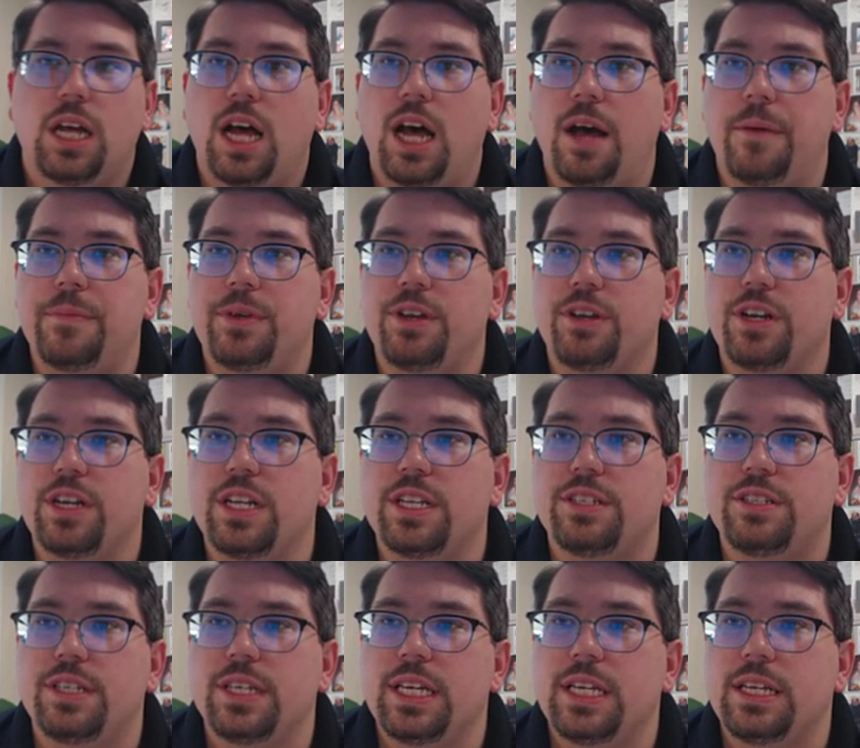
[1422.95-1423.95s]
Um, you're going to
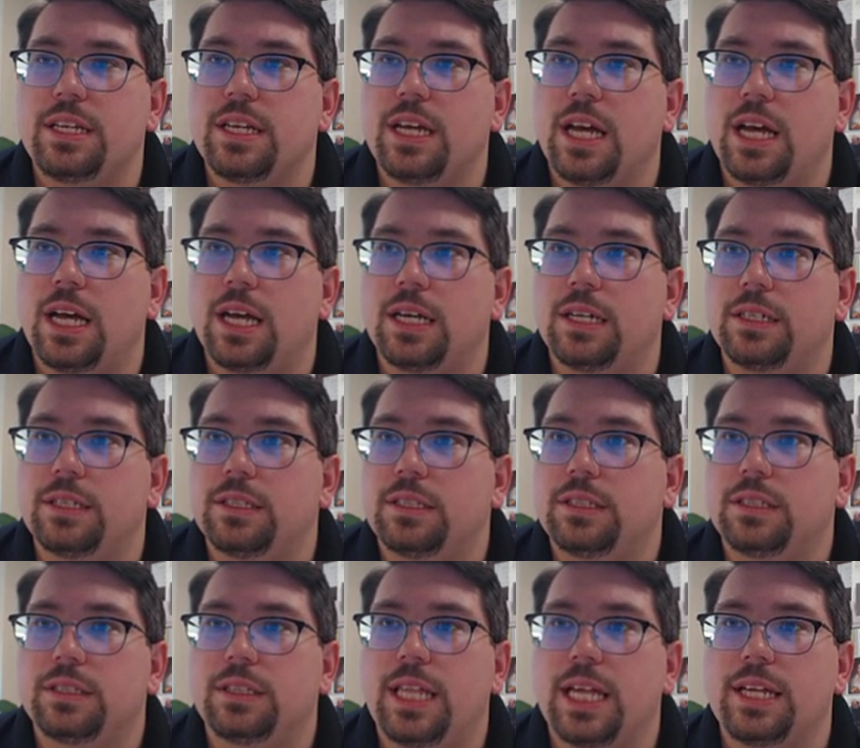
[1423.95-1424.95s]
see uh,
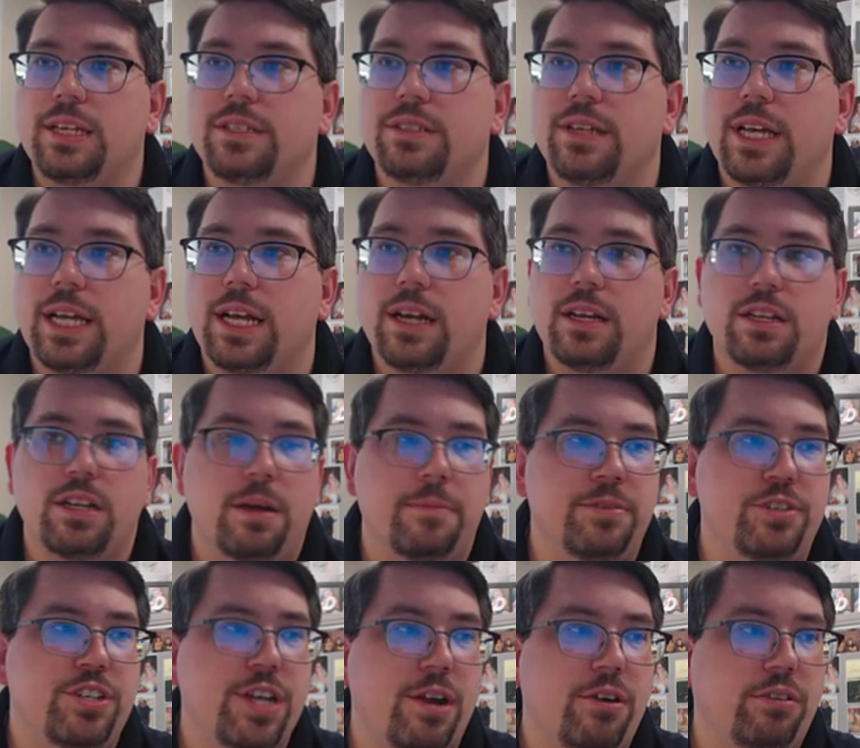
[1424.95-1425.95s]
things like
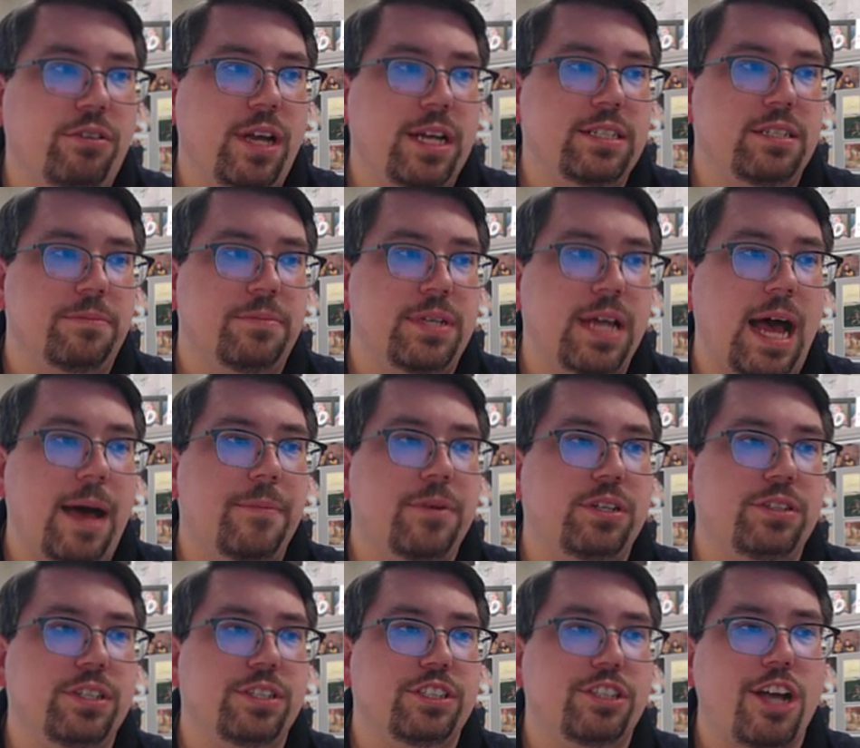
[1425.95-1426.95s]
generalized
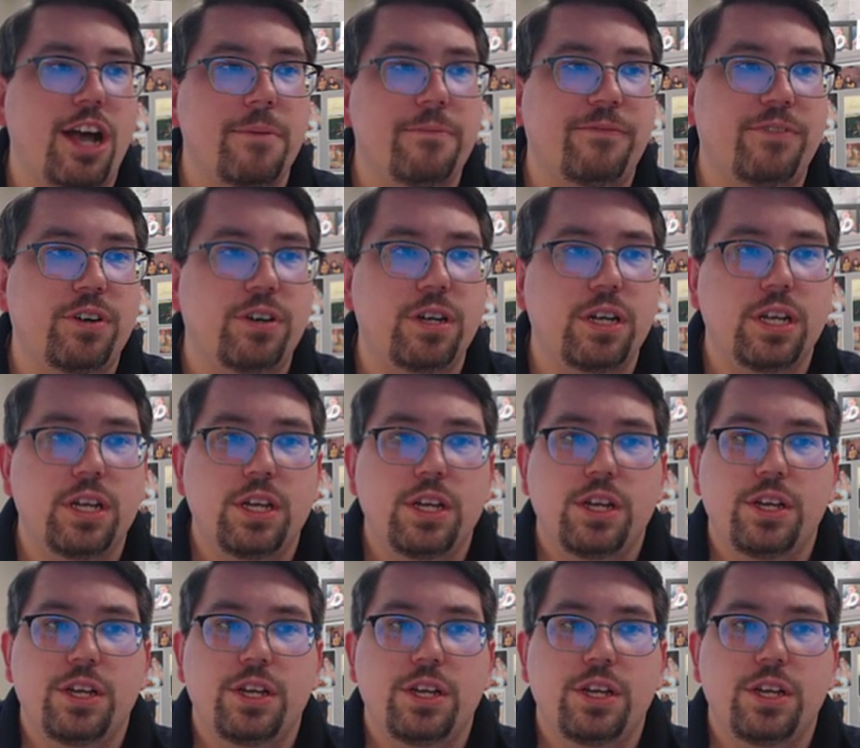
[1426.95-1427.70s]
abdominal discomfort,